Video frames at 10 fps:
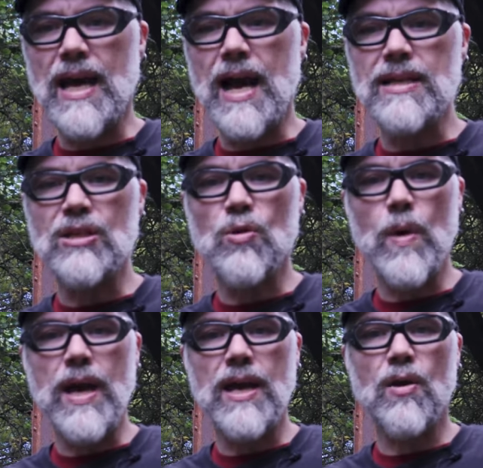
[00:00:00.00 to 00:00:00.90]
the ideal
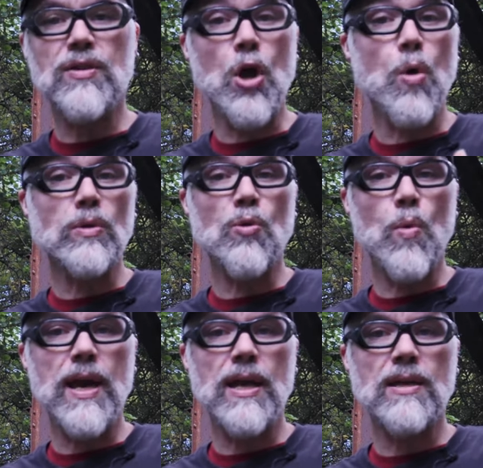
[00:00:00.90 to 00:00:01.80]
way or the only
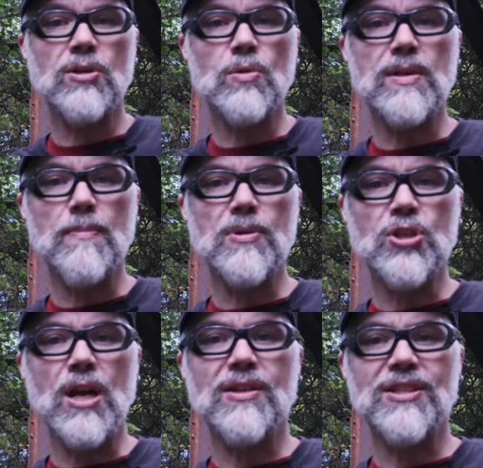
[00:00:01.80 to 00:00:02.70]
way to dip a
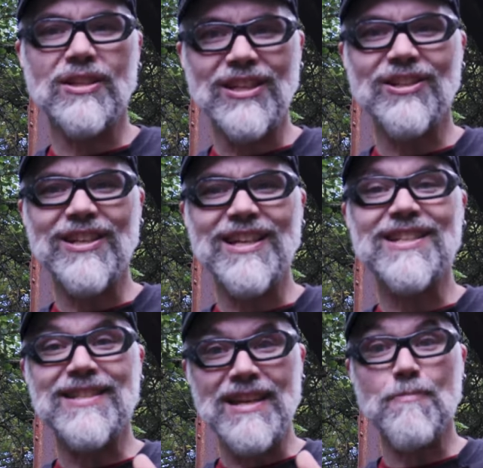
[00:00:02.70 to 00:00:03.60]
shell is to literally
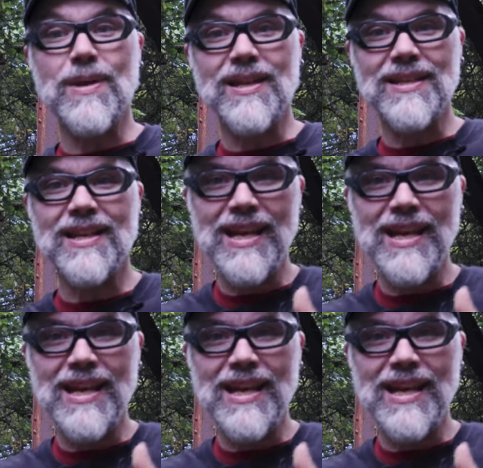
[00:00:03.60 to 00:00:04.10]
dip it